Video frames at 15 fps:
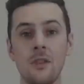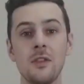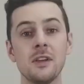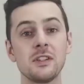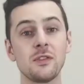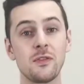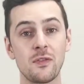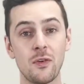
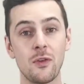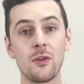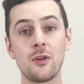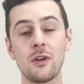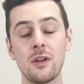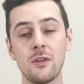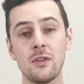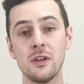This
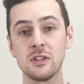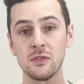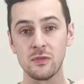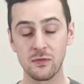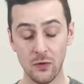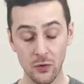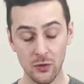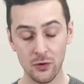further, this
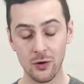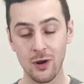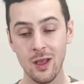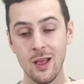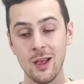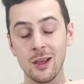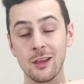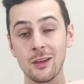further
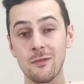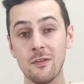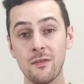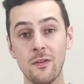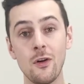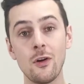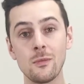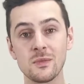
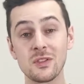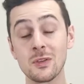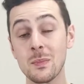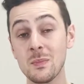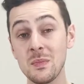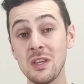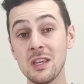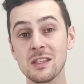confirms to
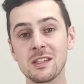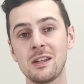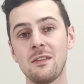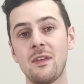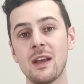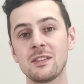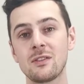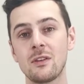me as an
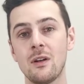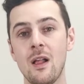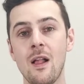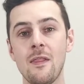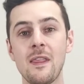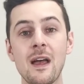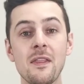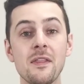investor
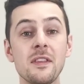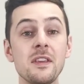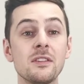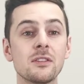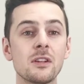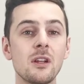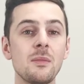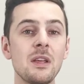that
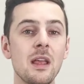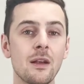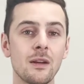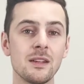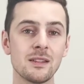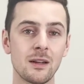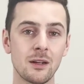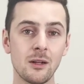these are going to be
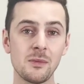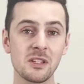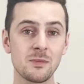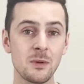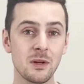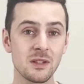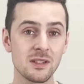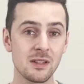areas that are going to be
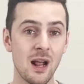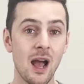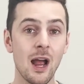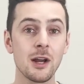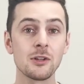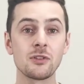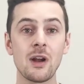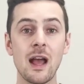experiencing
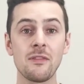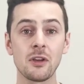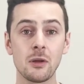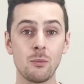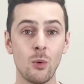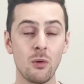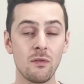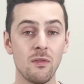higher traffic
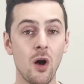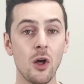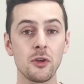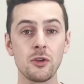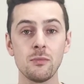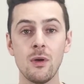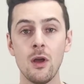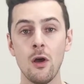and more
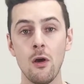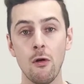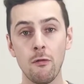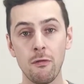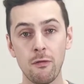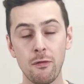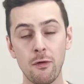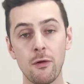volume,
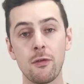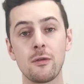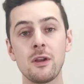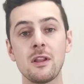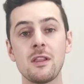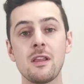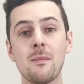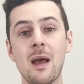
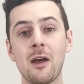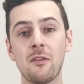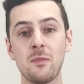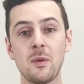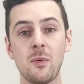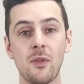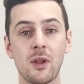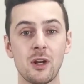furthering the amount of
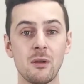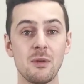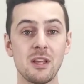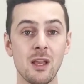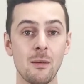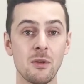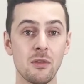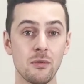people that are going to be
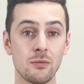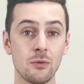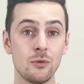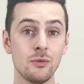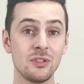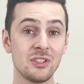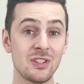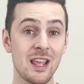coming
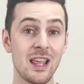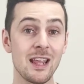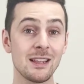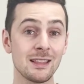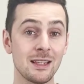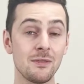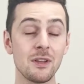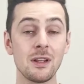through,
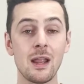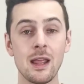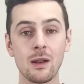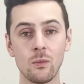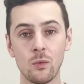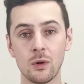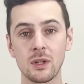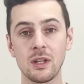staying, living,
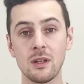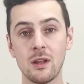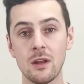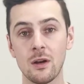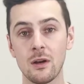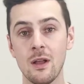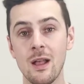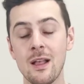and working
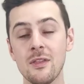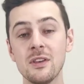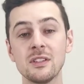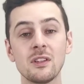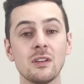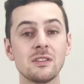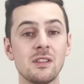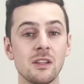here.
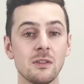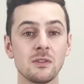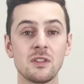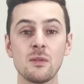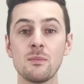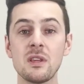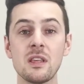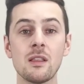This all signals
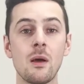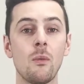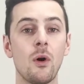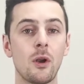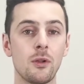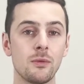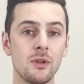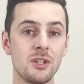to me that
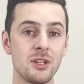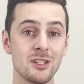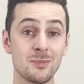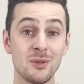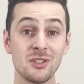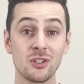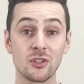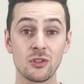Waterloo Region is
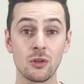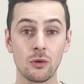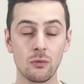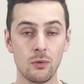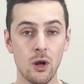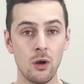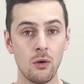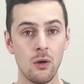positioned to
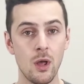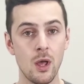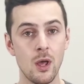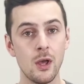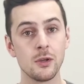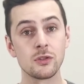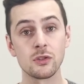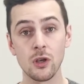grow.
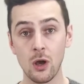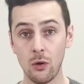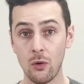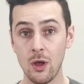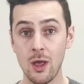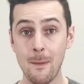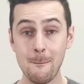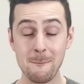
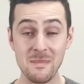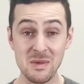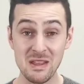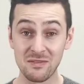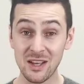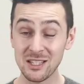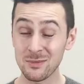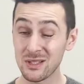So,
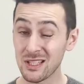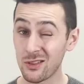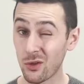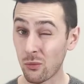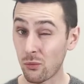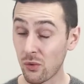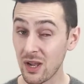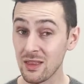investments in
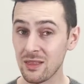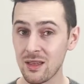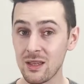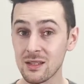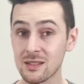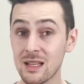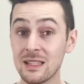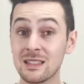the right
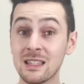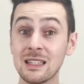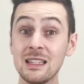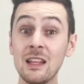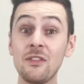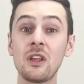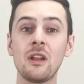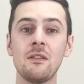things and
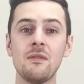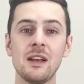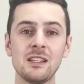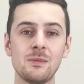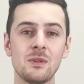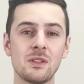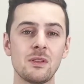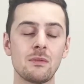significant
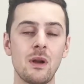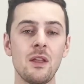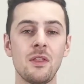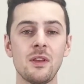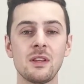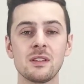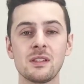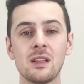investments in the
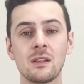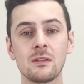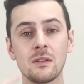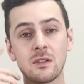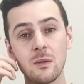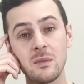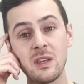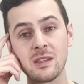right things
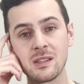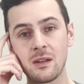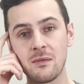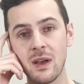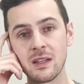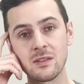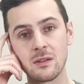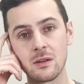signals to me as an
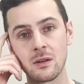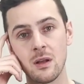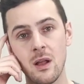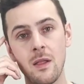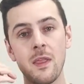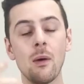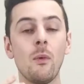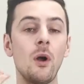investor
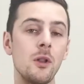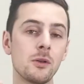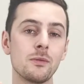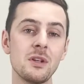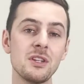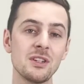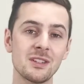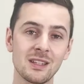that Waterloo
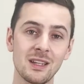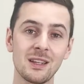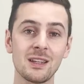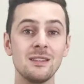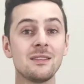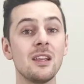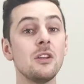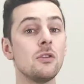Region is going to
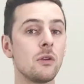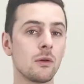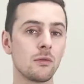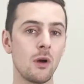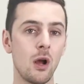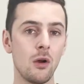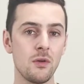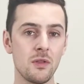continue to
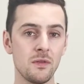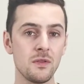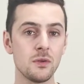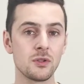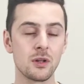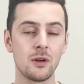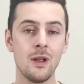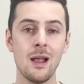grow in the
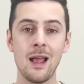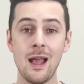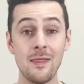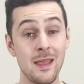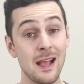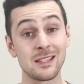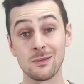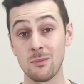future,
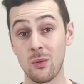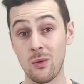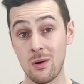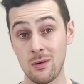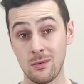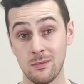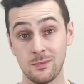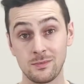and that's
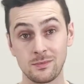important.